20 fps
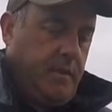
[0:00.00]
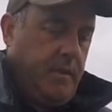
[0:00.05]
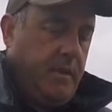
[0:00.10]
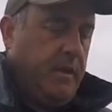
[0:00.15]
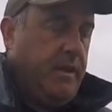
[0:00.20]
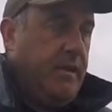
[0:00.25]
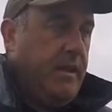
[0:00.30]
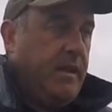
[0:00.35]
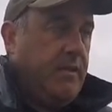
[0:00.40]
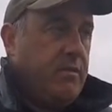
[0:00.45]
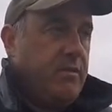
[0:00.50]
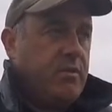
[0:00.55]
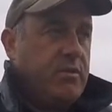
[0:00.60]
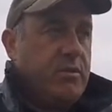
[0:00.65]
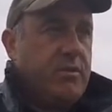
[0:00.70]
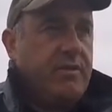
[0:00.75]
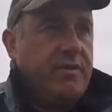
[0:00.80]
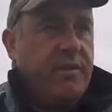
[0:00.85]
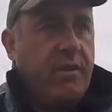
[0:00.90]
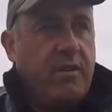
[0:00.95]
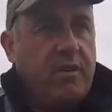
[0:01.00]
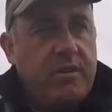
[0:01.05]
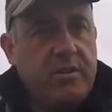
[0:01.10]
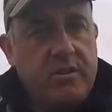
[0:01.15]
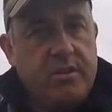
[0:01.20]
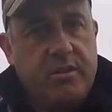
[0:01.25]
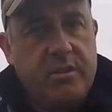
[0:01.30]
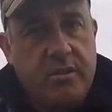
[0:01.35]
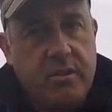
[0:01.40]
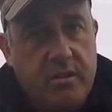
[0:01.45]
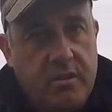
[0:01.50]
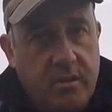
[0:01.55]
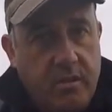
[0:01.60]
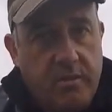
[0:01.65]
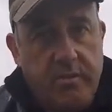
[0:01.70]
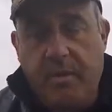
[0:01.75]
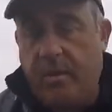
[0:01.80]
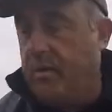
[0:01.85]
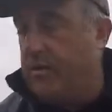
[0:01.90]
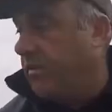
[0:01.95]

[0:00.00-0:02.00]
And that will suffice on both